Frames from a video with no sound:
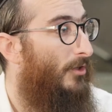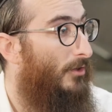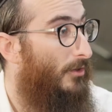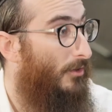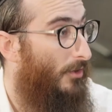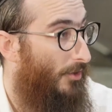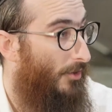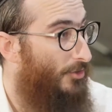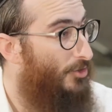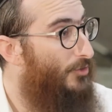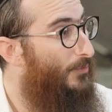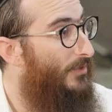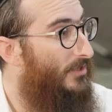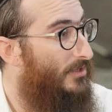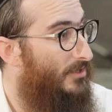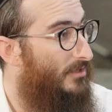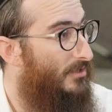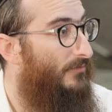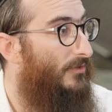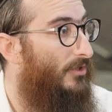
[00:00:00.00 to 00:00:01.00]
large
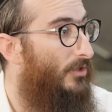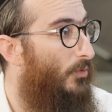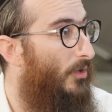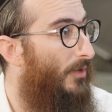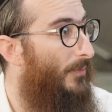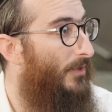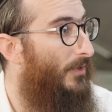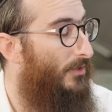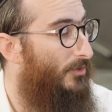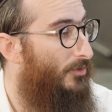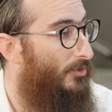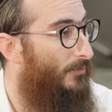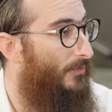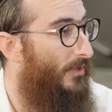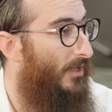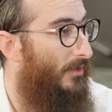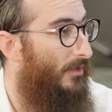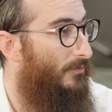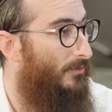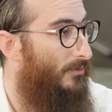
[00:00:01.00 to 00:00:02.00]
pieces of equipment to
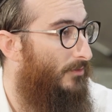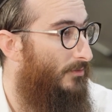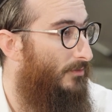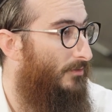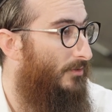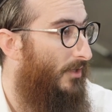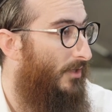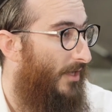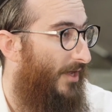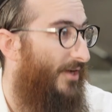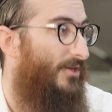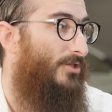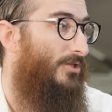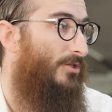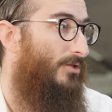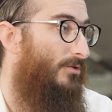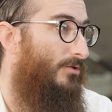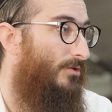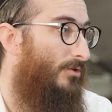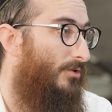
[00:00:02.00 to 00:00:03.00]
be able to
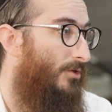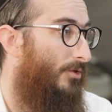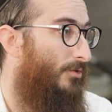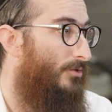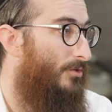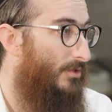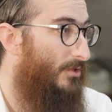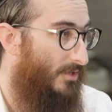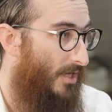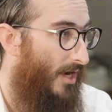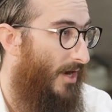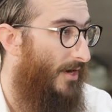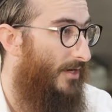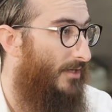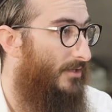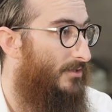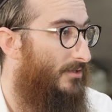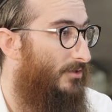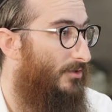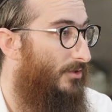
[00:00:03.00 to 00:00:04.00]
execute those
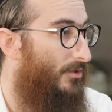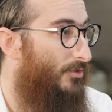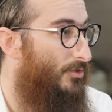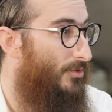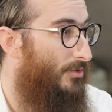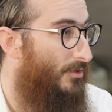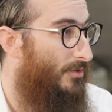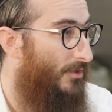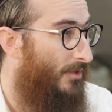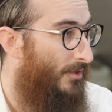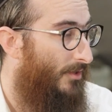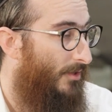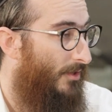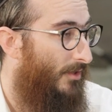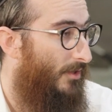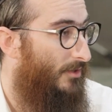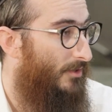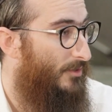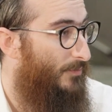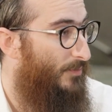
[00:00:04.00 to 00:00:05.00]
diets and those
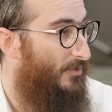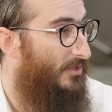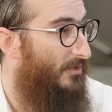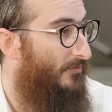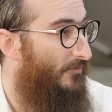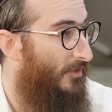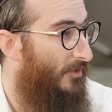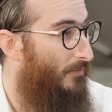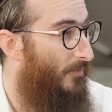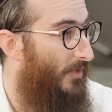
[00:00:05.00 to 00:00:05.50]
specific